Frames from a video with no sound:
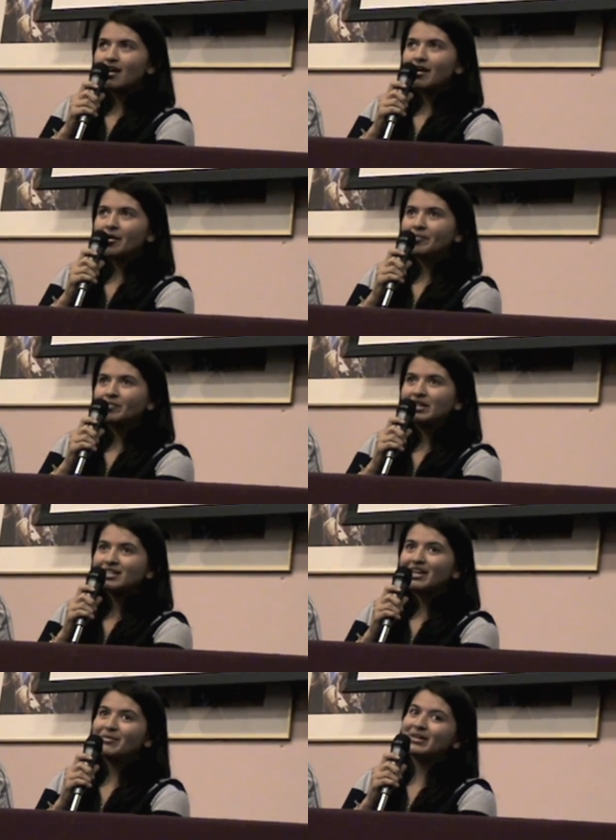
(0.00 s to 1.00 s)
um,
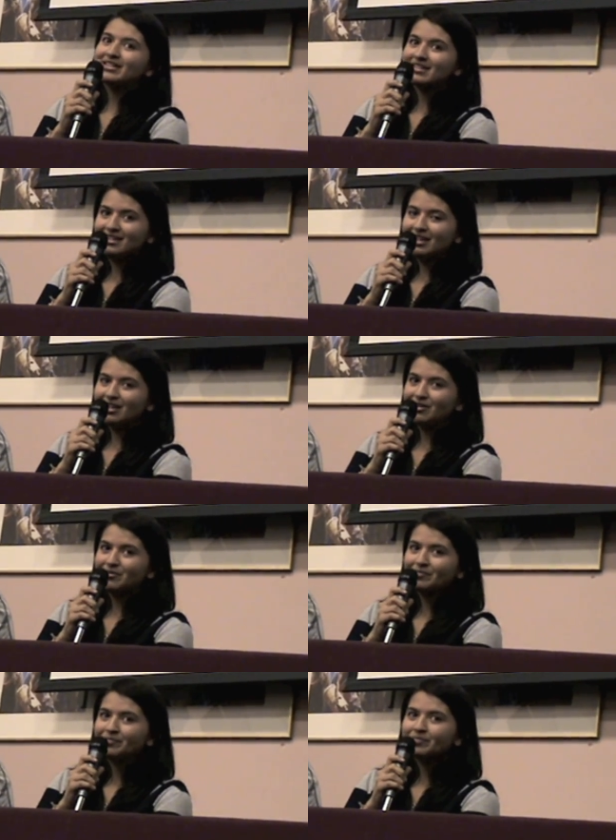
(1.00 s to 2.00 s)
until I went to
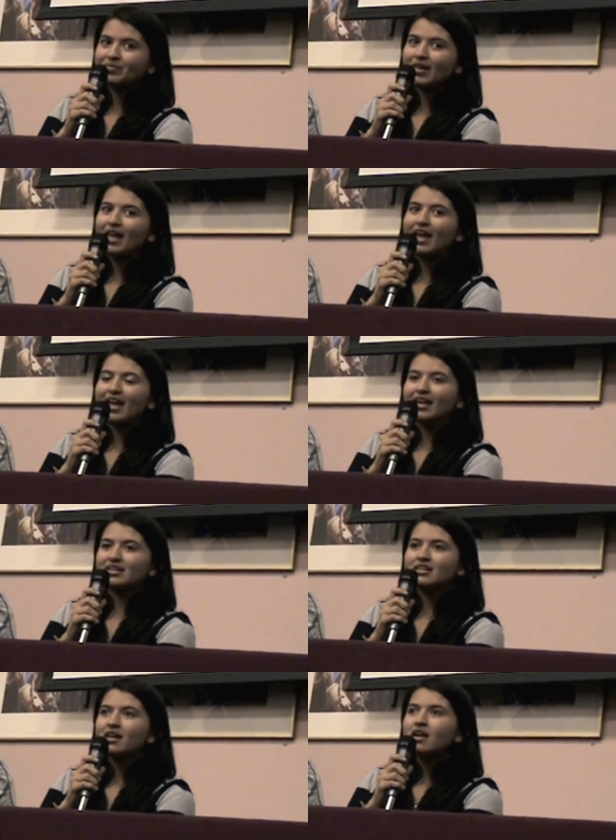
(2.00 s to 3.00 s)
CDO,
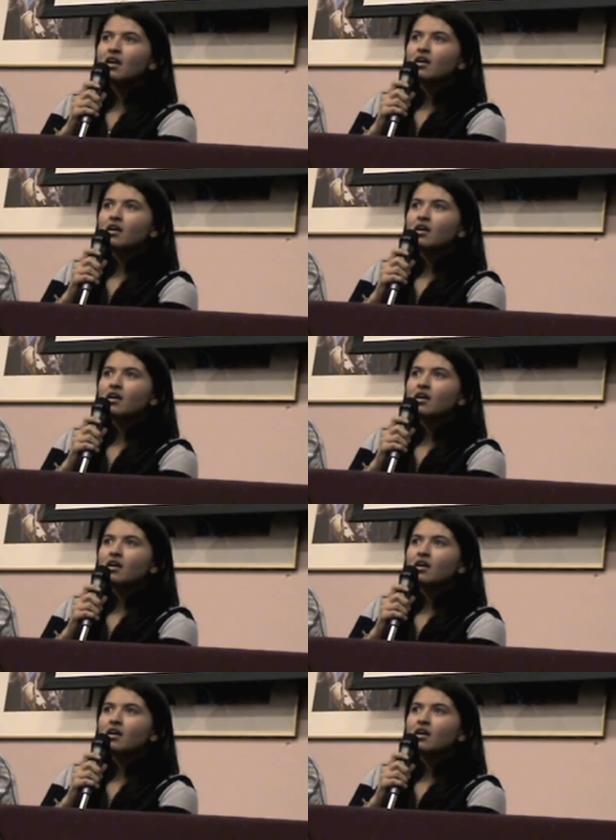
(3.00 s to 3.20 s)
and